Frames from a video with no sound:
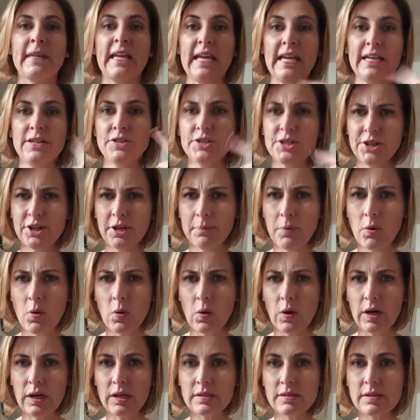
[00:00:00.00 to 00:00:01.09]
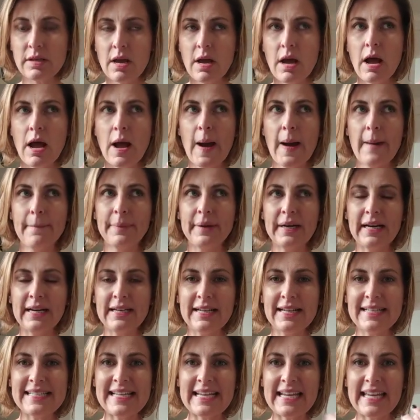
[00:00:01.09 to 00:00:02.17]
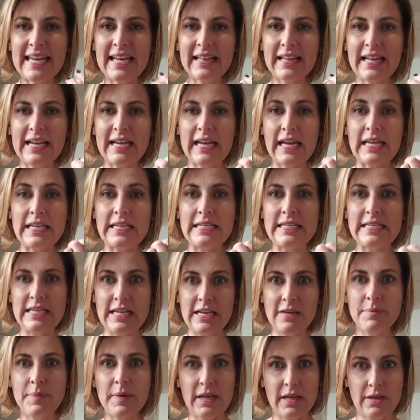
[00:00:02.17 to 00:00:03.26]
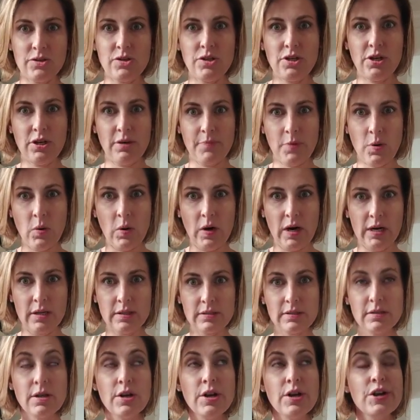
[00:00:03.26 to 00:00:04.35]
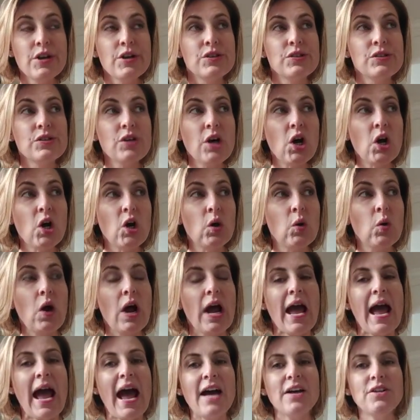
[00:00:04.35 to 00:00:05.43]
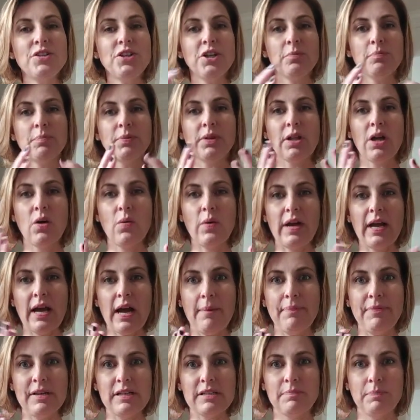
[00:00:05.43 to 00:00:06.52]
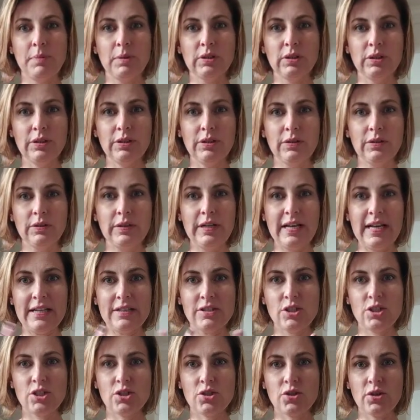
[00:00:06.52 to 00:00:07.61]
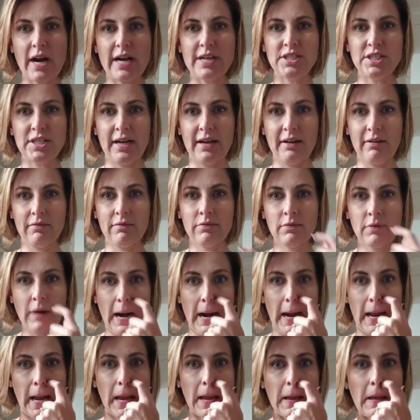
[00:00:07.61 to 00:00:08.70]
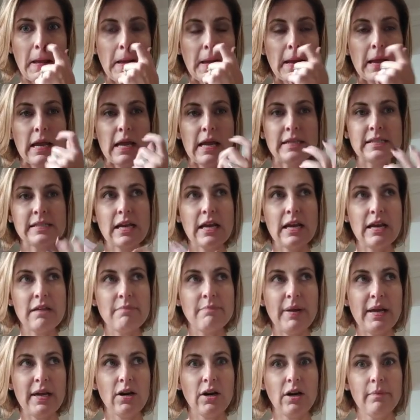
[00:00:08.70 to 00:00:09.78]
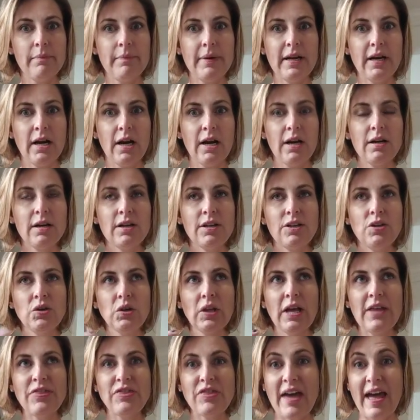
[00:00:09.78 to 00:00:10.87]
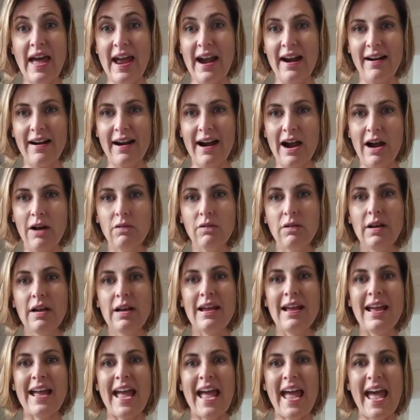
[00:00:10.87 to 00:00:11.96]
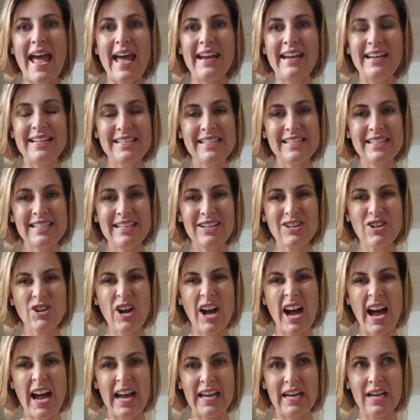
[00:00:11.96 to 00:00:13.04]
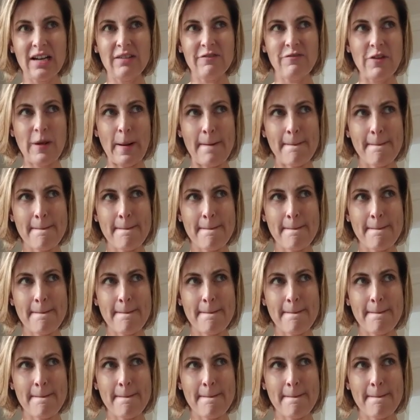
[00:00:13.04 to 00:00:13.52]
into your pores, but it doesn't get like deep into your pores. So as you're blowing up this balloon, it's stretching, right? It's getting bigger and bigger. You let the air out and it's still kind of